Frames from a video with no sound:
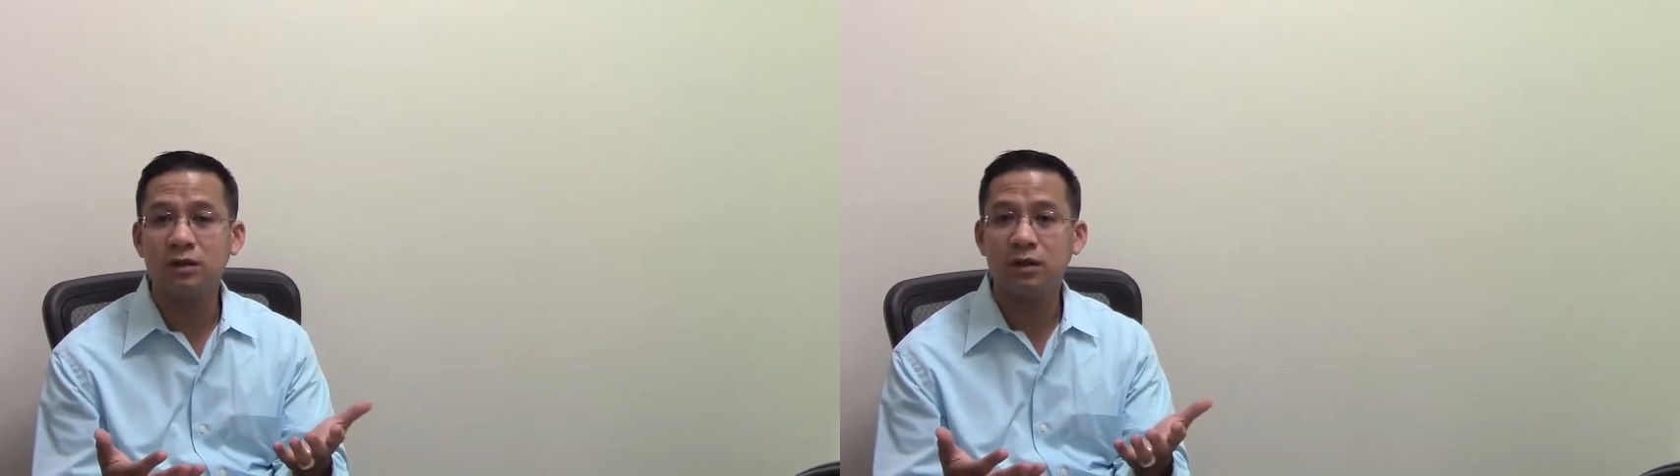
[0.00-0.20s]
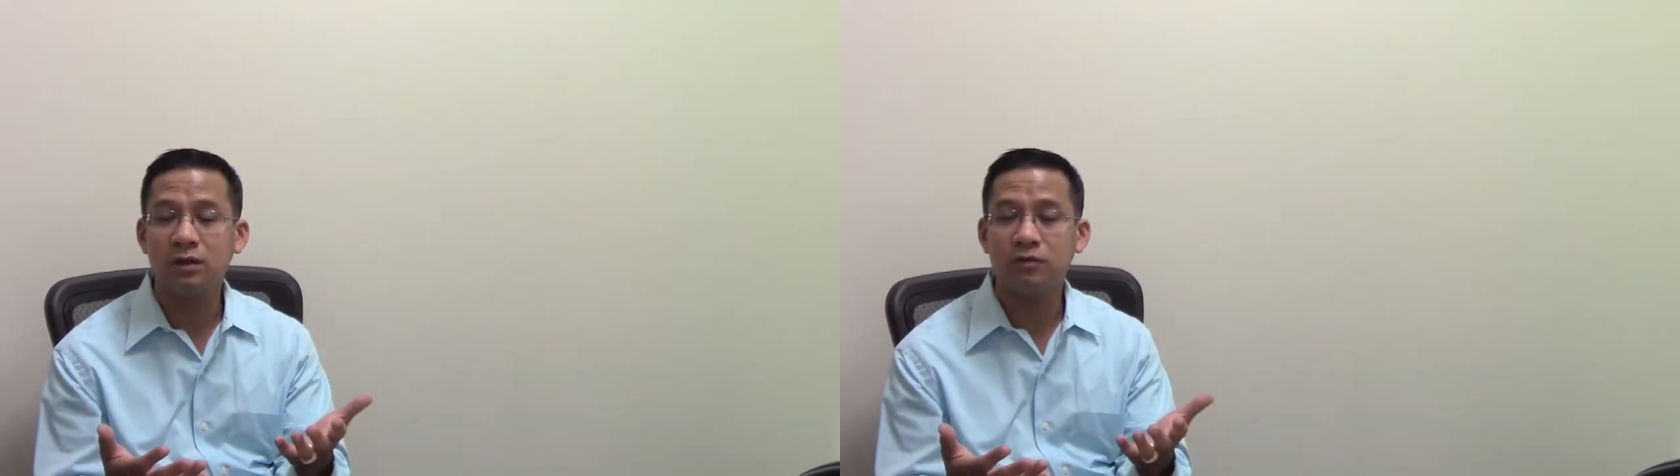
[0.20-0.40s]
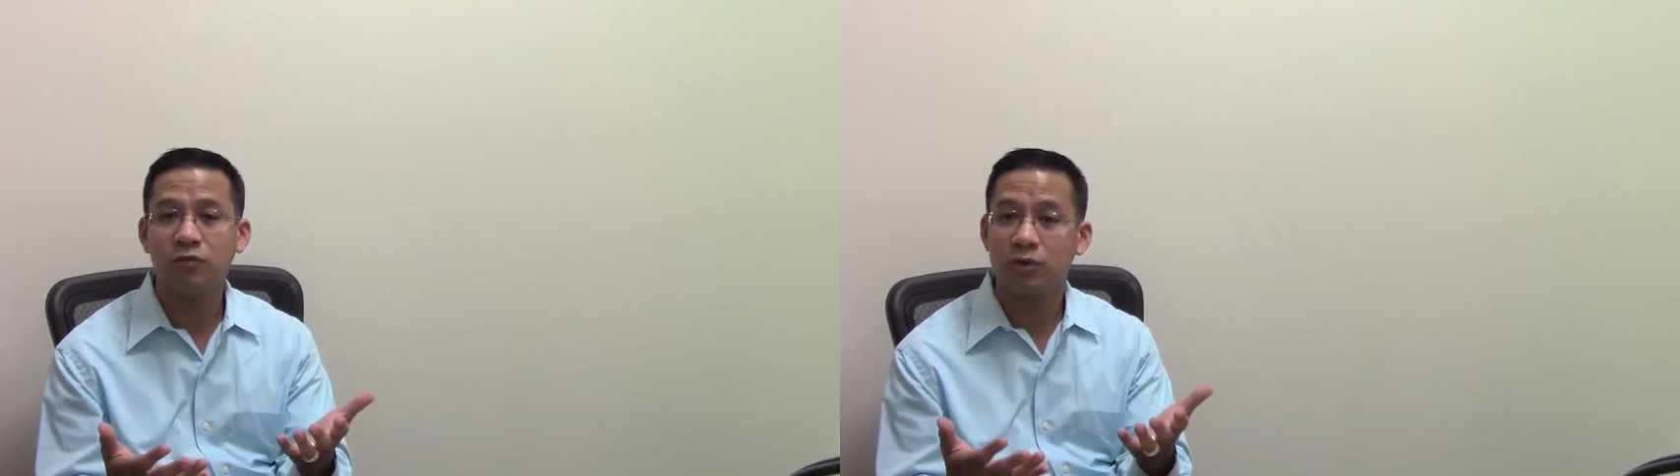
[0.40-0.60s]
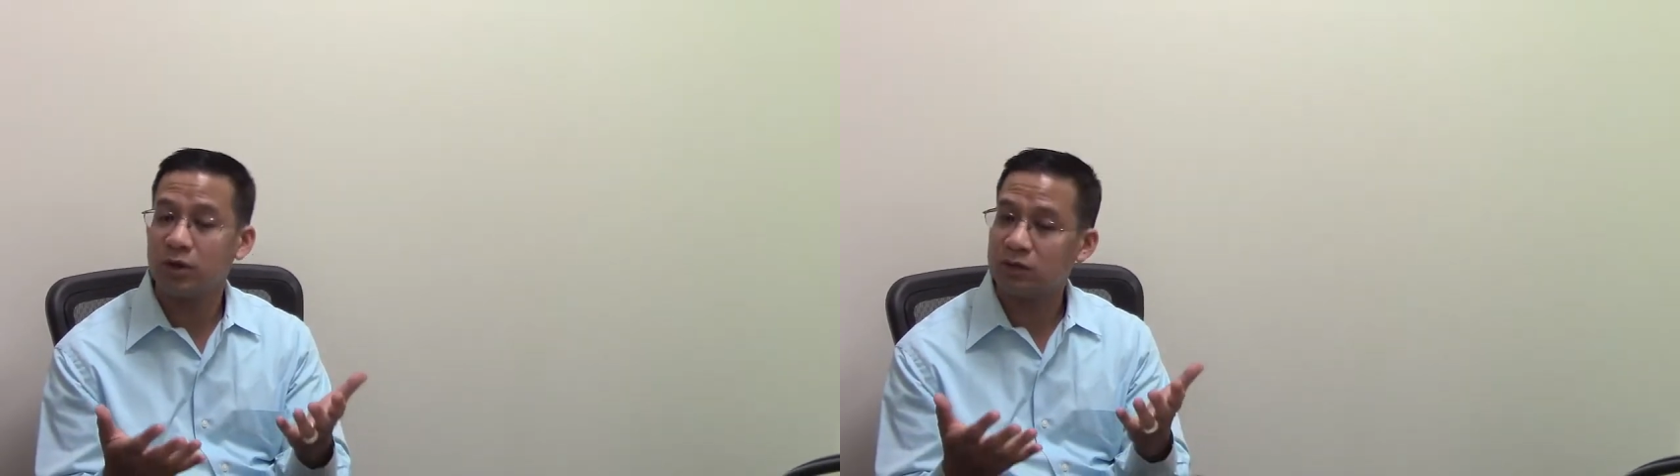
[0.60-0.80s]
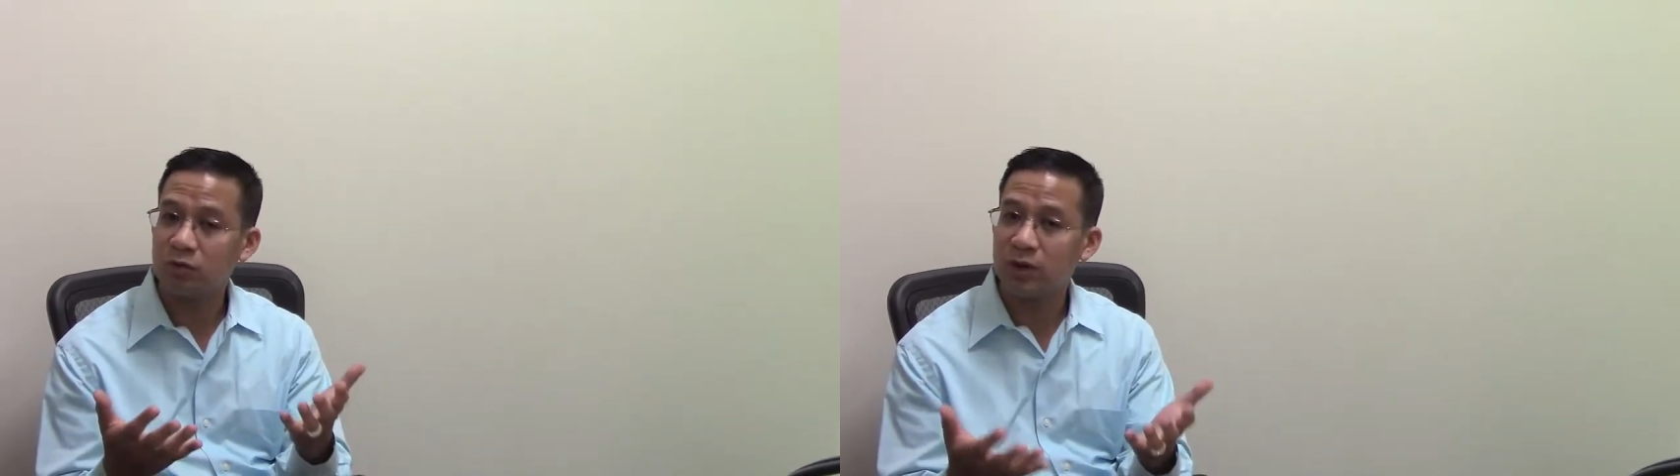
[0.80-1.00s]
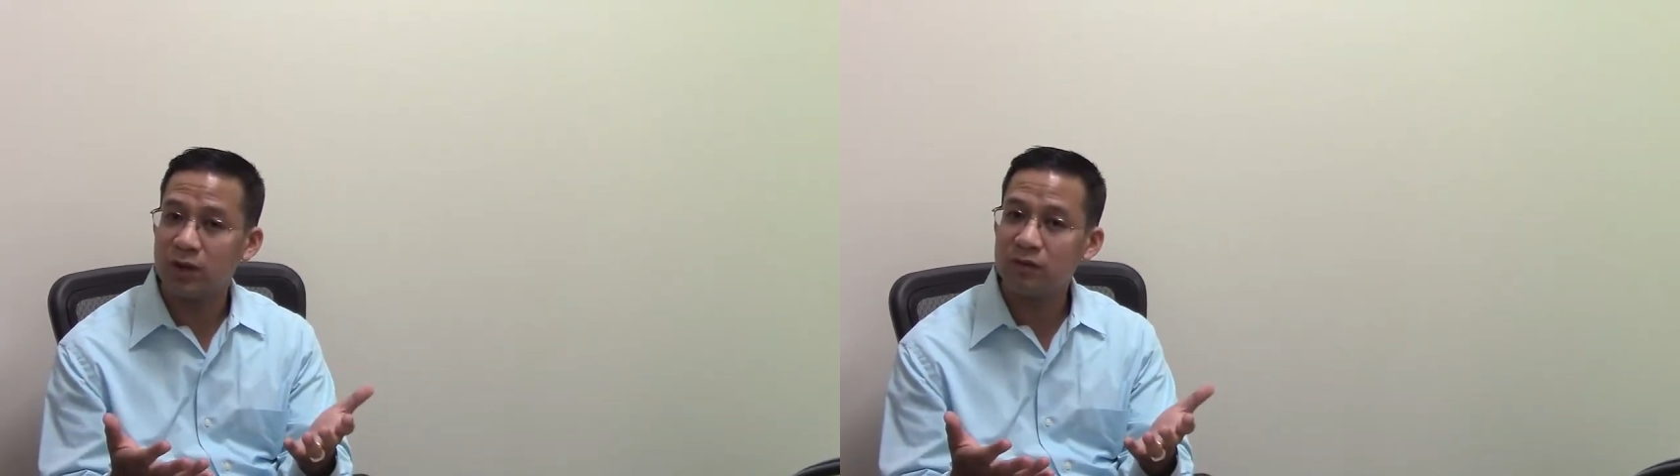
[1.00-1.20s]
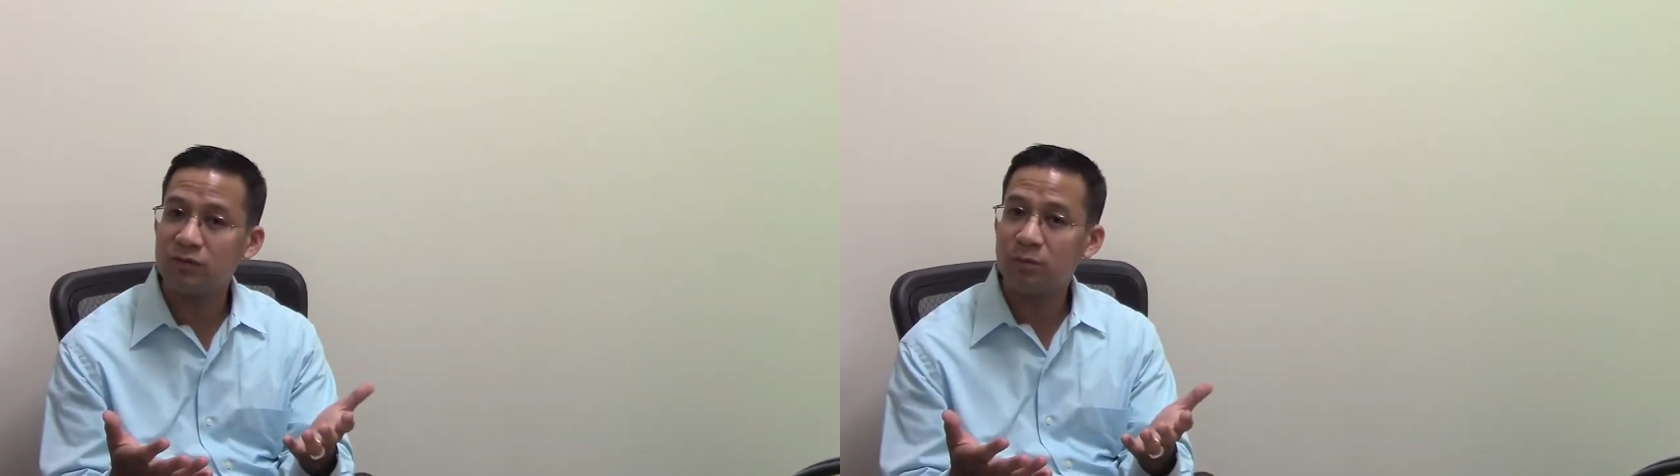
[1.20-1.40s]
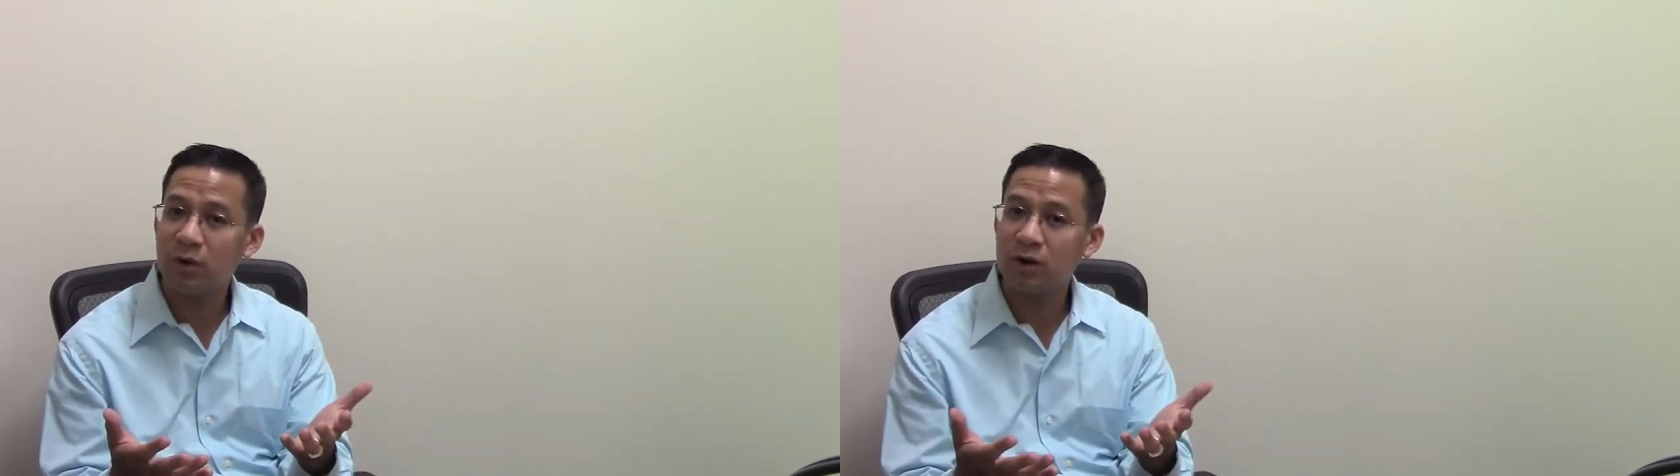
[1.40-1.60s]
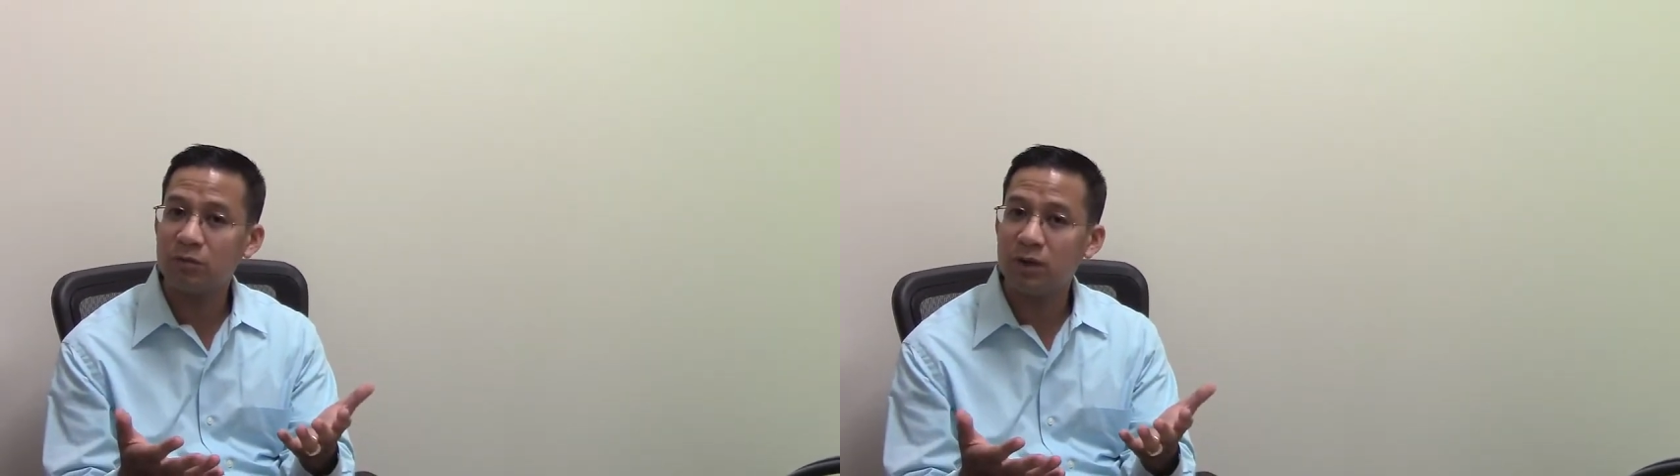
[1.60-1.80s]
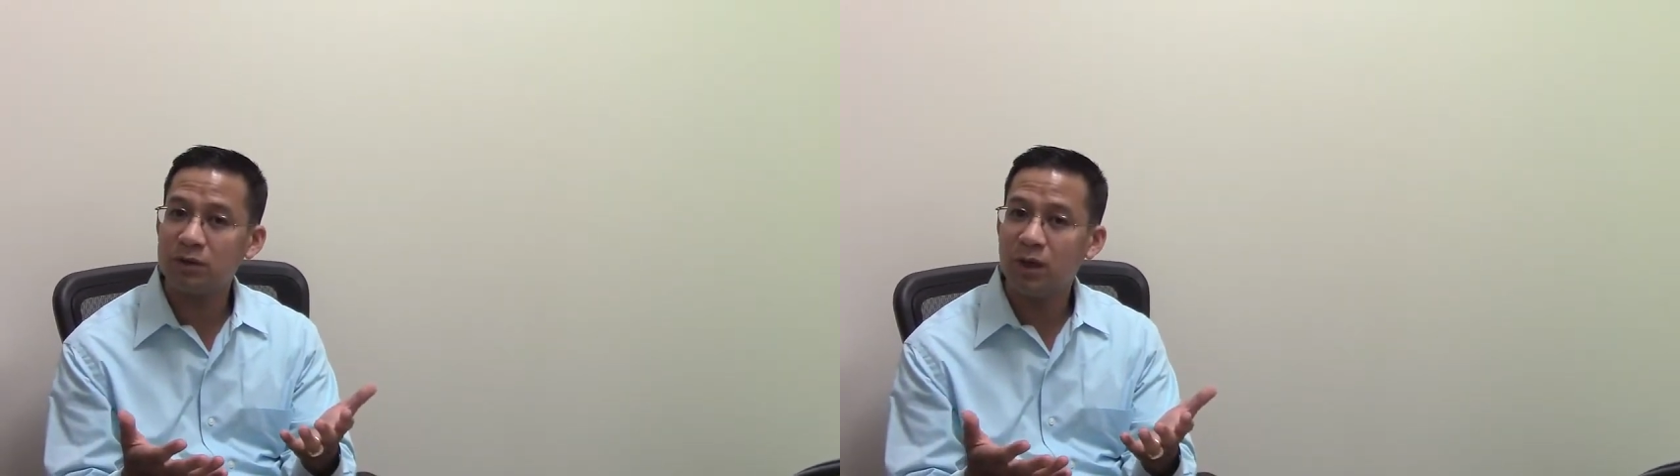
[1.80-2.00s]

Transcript: and creative department,